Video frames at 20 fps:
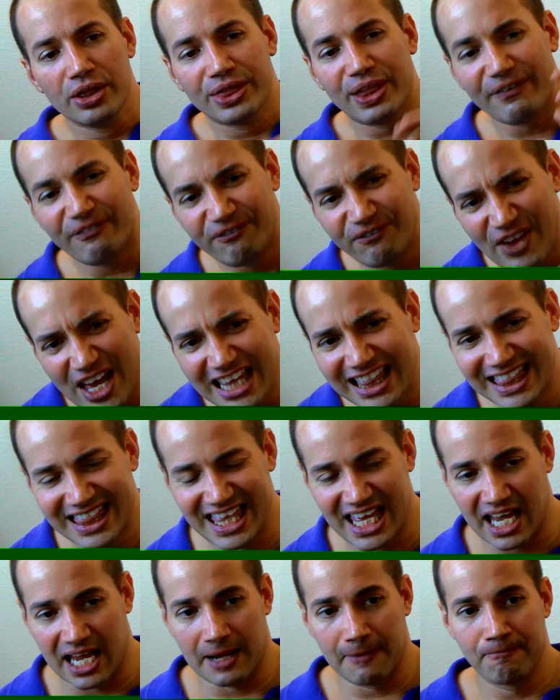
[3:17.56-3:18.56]
the
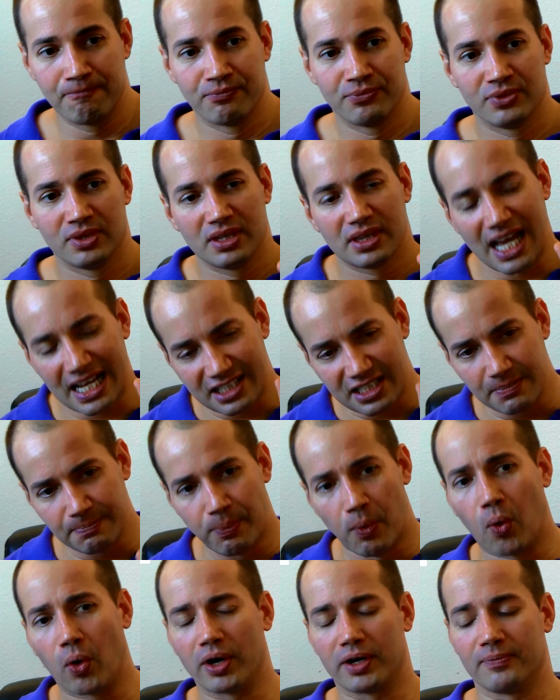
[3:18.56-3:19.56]
5th thing that's
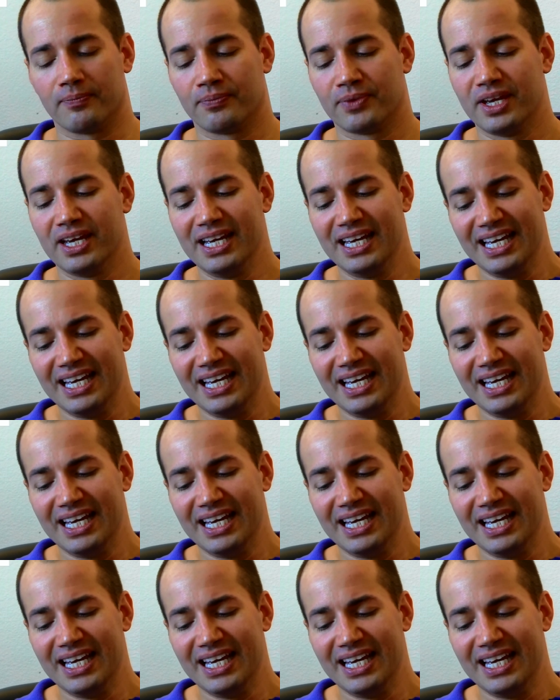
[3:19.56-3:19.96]
important